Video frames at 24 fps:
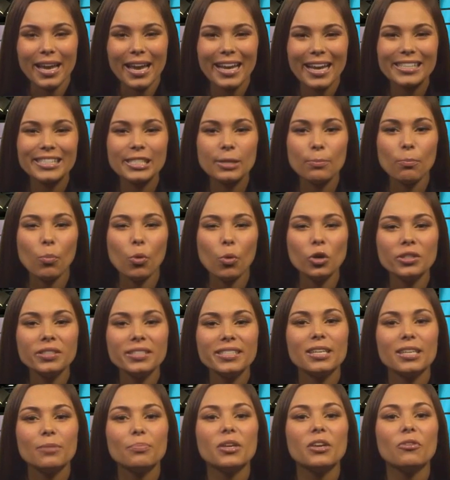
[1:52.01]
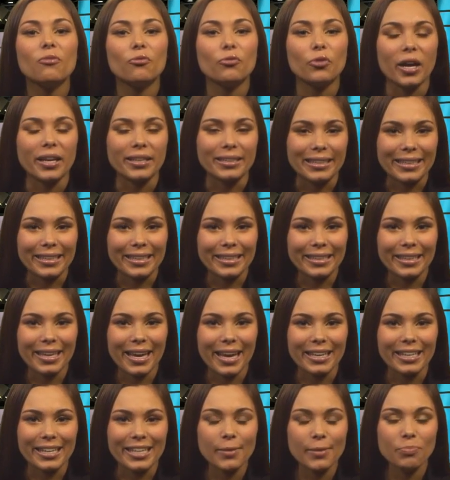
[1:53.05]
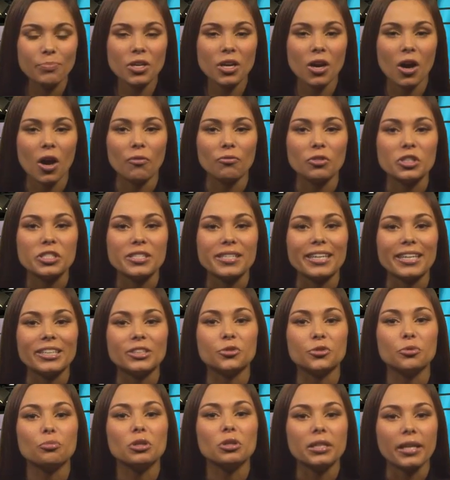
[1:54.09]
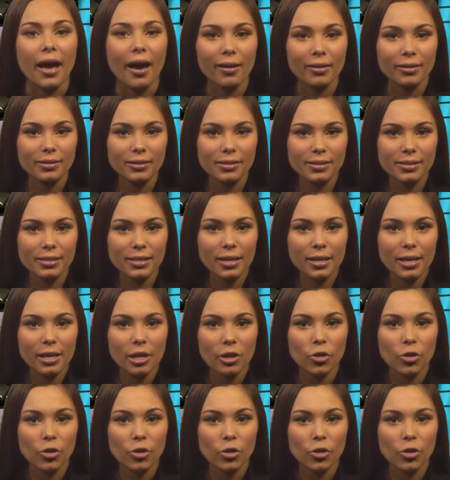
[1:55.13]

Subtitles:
It's important to be friendly and keep the conversation relaxed.